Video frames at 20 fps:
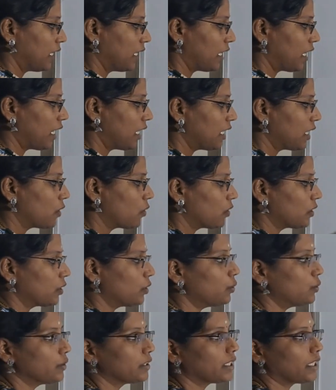A equal
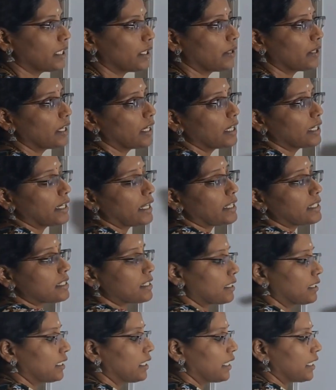to 3.
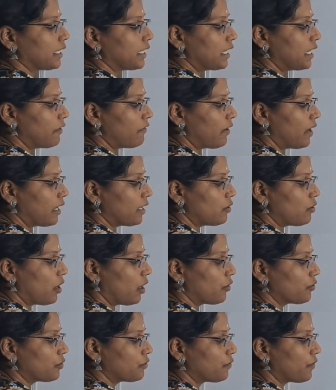Next, D value
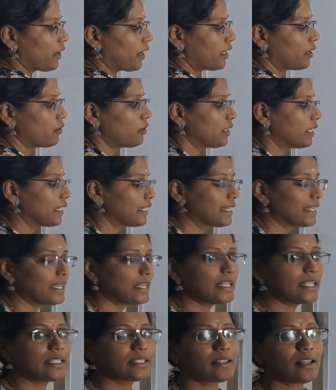how to find out?
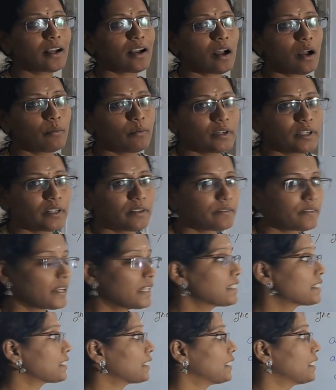D is the common
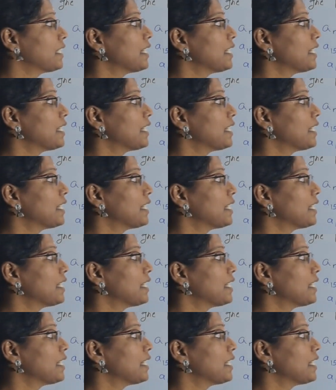difference.